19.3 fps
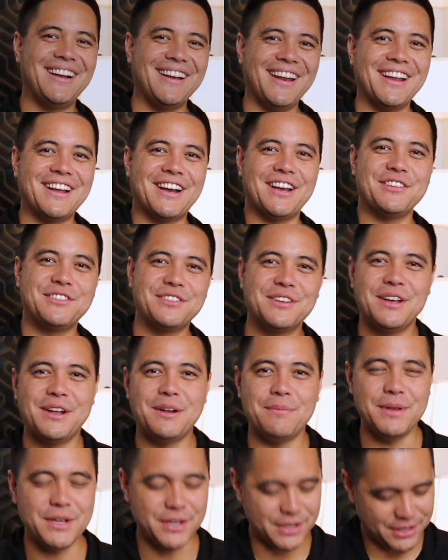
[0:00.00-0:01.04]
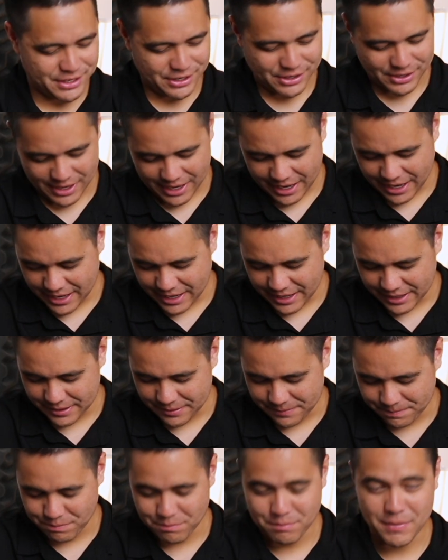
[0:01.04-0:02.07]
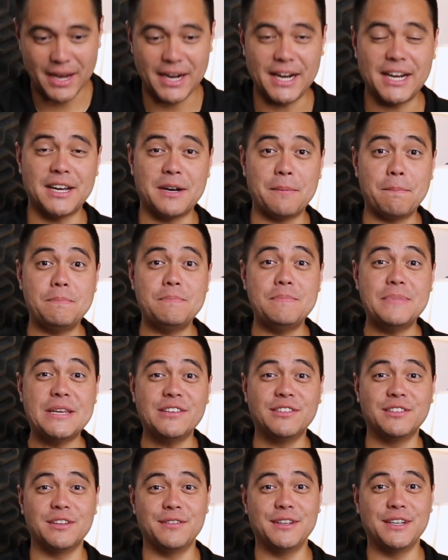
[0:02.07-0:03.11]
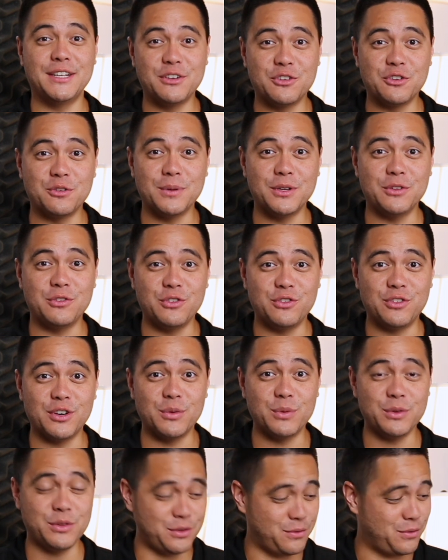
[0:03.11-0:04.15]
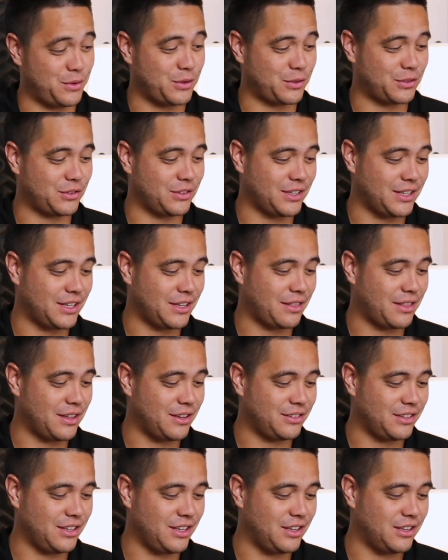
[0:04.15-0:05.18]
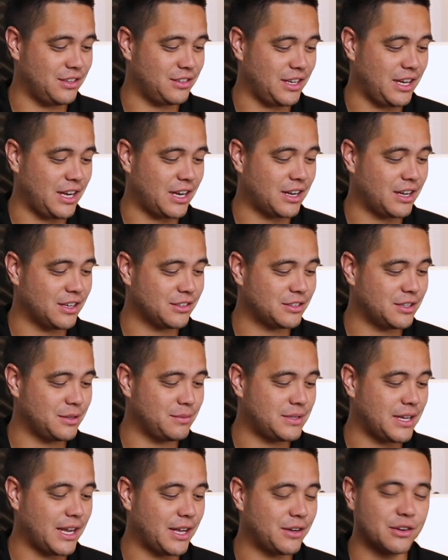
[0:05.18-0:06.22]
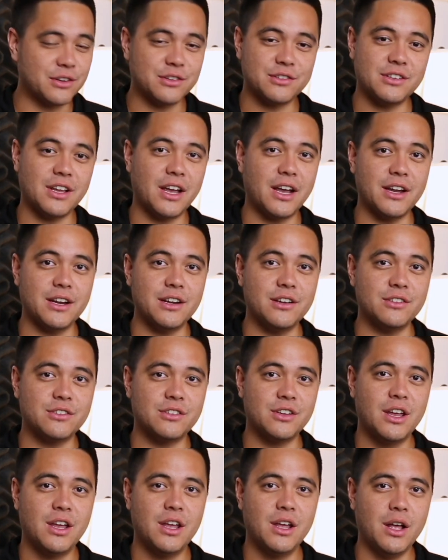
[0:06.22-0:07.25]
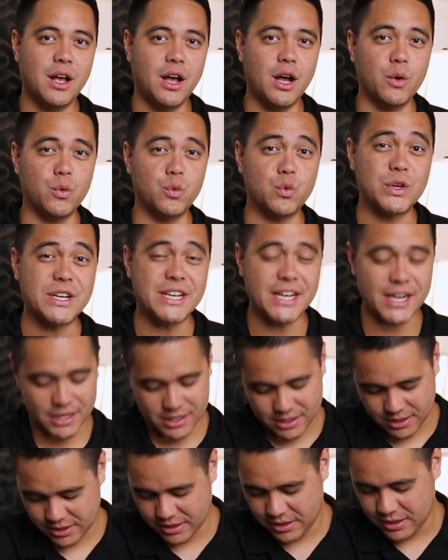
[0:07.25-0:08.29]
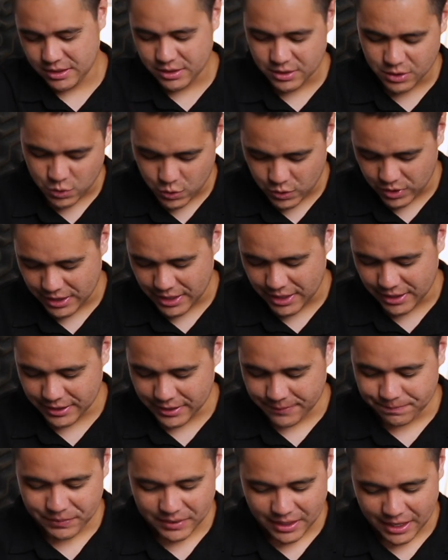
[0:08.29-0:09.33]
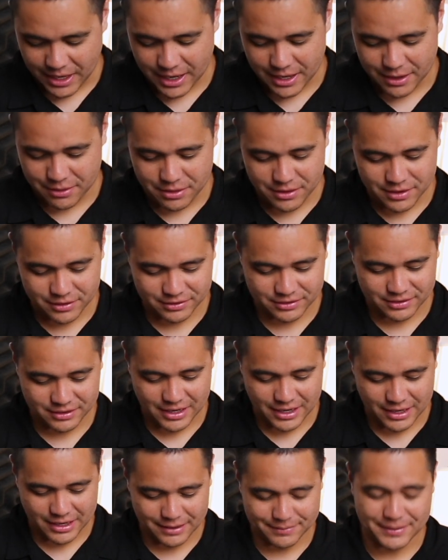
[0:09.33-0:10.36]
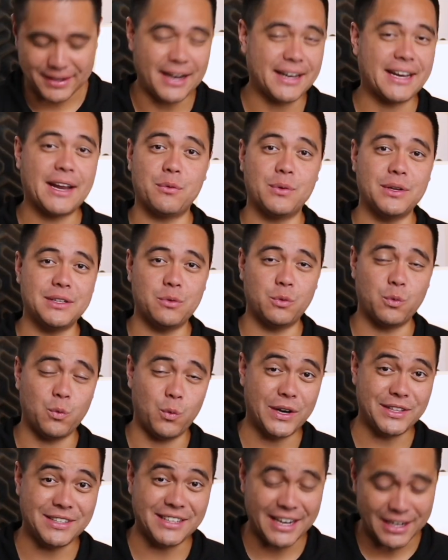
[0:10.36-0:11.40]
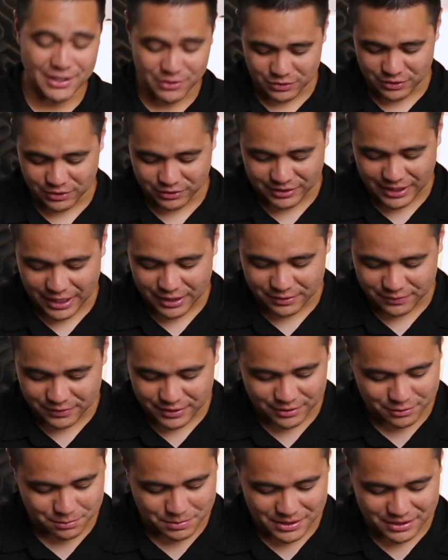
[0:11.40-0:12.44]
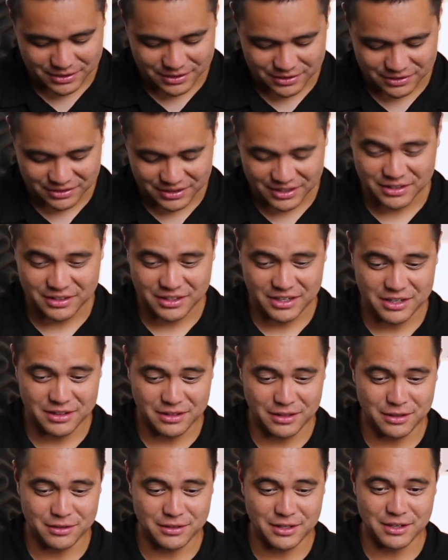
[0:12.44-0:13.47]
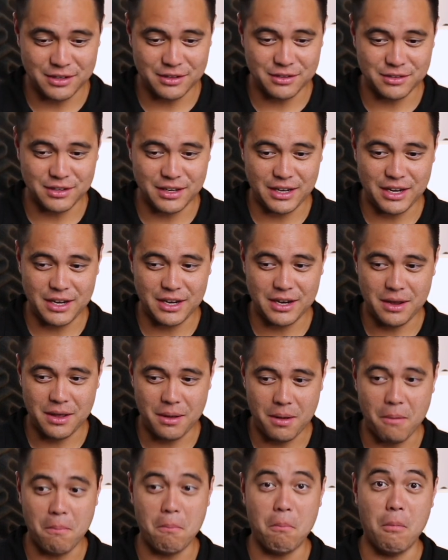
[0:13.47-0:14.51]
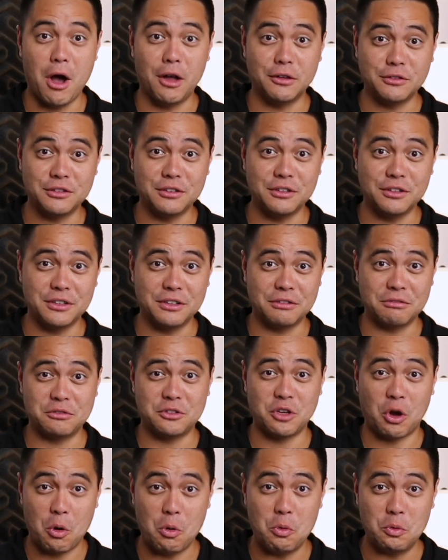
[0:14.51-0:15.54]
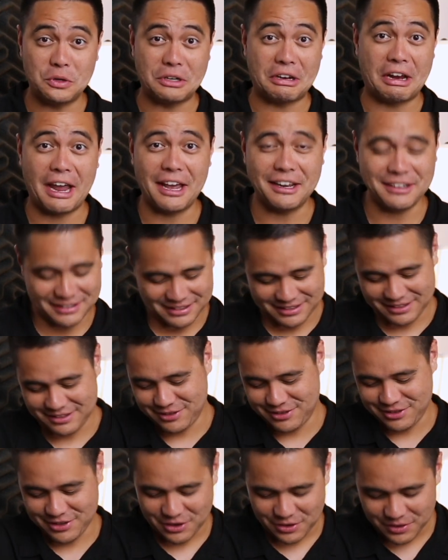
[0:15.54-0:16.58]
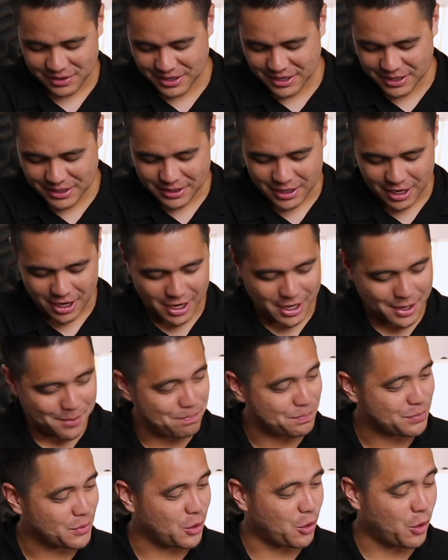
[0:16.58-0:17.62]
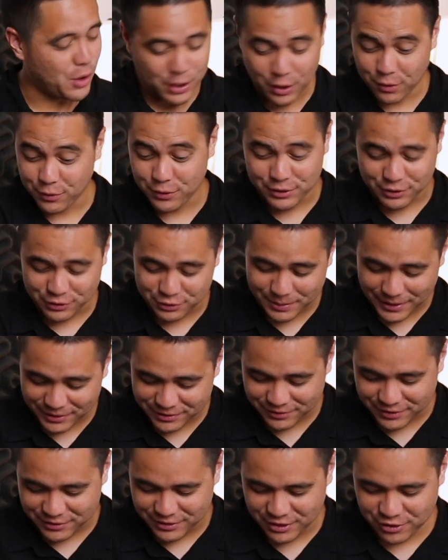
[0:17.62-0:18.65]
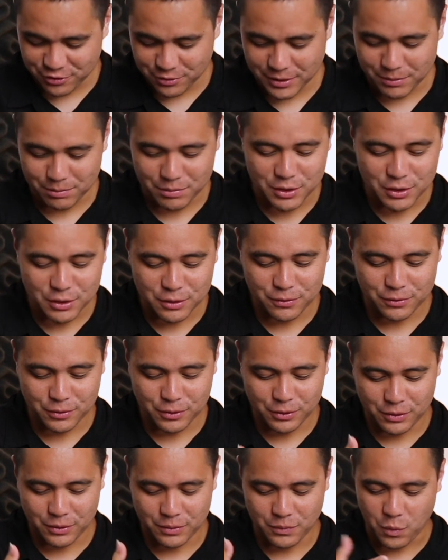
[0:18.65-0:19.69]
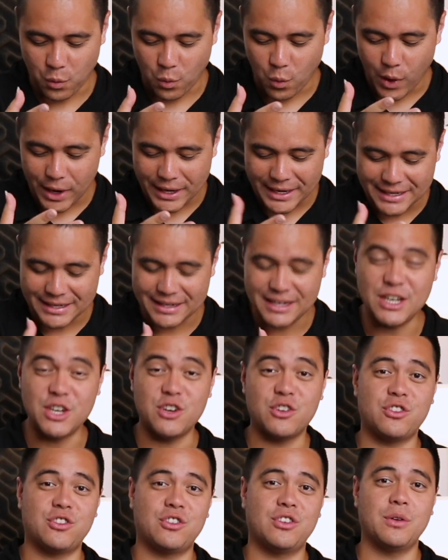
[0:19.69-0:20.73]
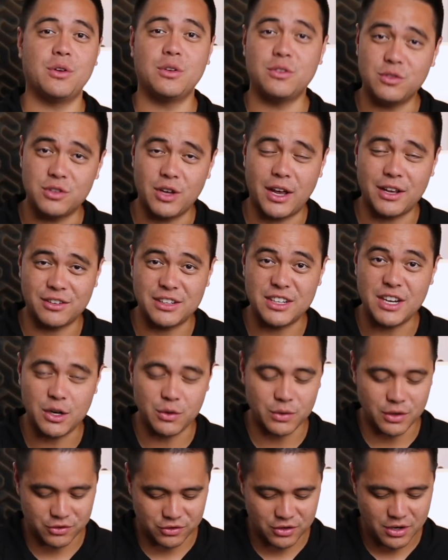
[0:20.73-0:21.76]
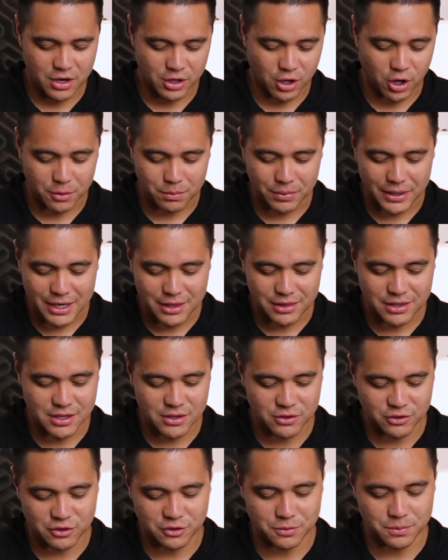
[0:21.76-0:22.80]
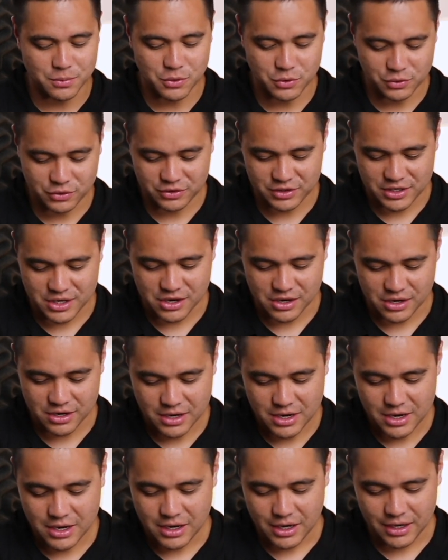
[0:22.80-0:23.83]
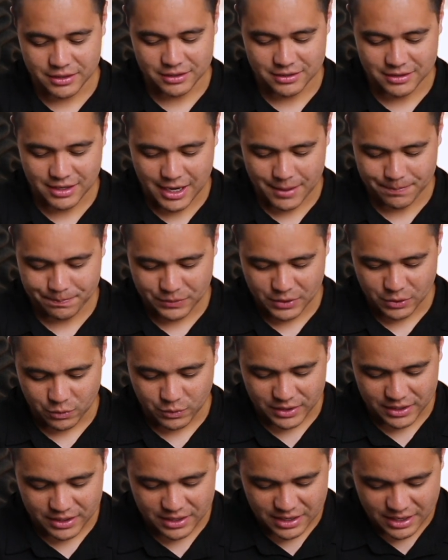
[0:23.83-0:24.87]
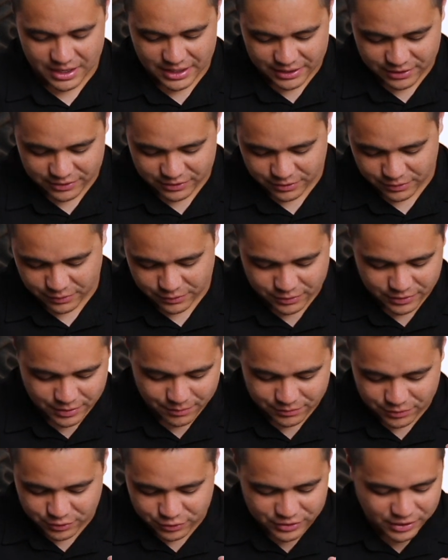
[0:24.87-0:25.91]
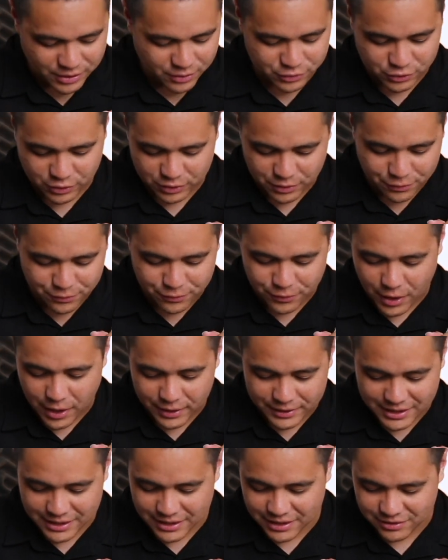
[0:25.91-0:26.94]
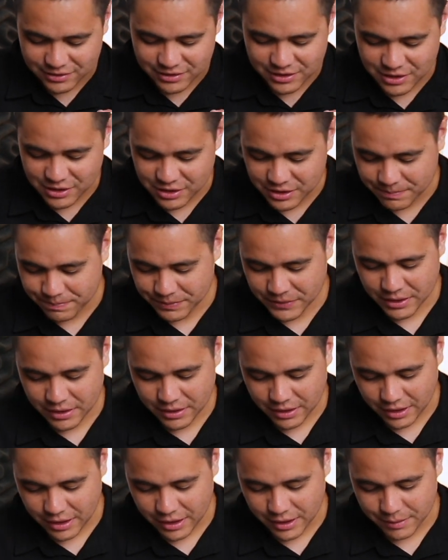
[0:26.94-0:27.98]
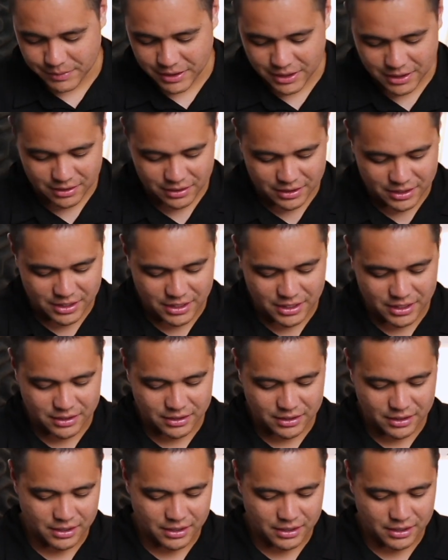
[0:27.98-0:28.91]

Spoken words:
Hey guys, Mika here, and man, I got a beast of an instrument to share with you folks today. This is a custom tenor size Rieck ukulele, and I can't wait to get into the sound of this because this thing is a monster tone cannon. So, going over the specs of this instrument, beautiful white-ish slash yellowish Carpathian spruce here on the top with nice sort of fogginess here in the